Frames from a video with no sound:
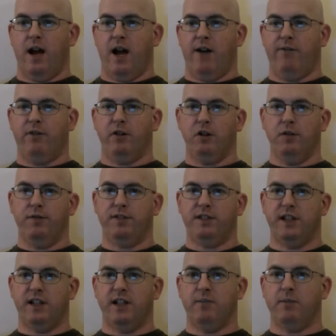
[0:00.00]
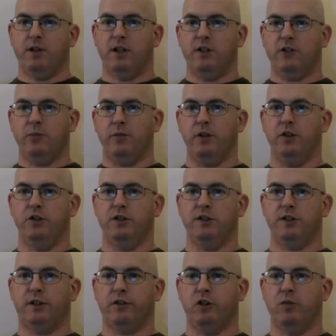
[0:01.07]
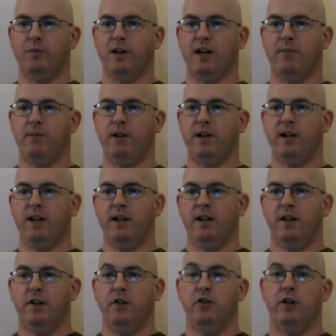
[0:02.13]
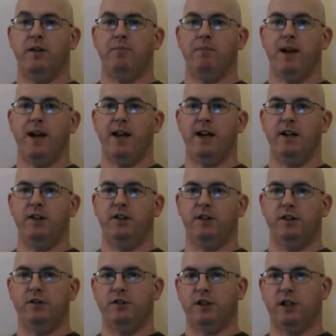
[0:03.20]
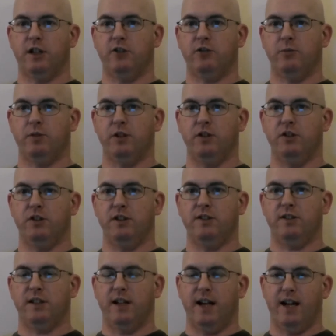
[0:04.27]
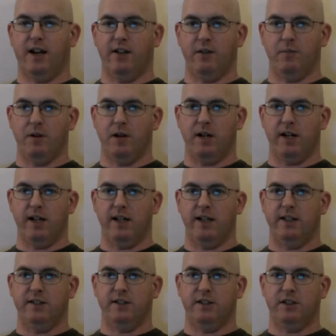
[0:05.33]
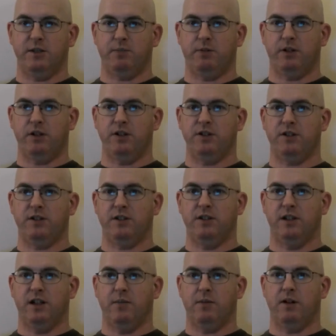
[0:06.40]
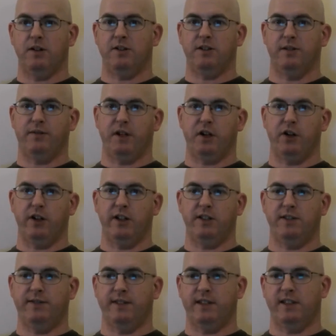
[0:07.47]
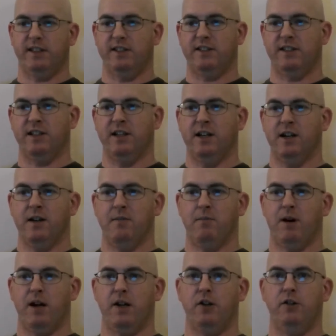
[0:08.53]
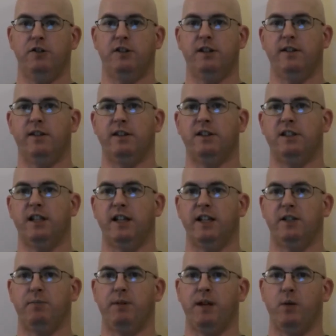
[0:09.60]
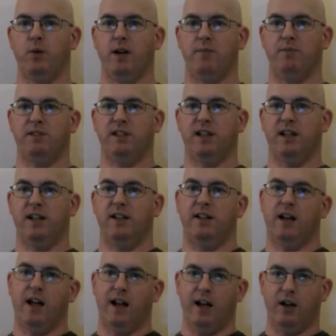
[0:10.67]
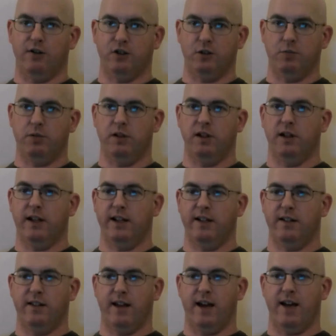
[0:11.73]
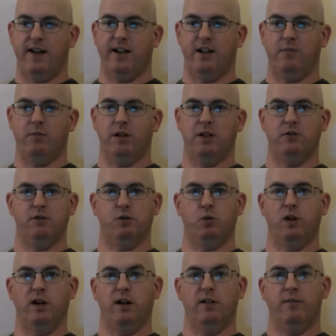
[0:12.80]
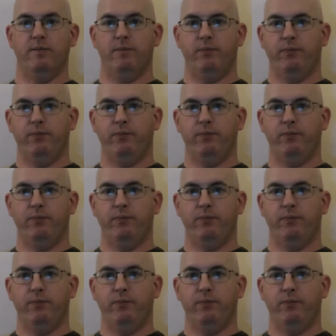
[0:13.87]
After you've set up contributions through MyPay, you can manage those contributions and how the money is dispersed amongst the various funds by using the TSP website. And I'll also put a link to that down below as well.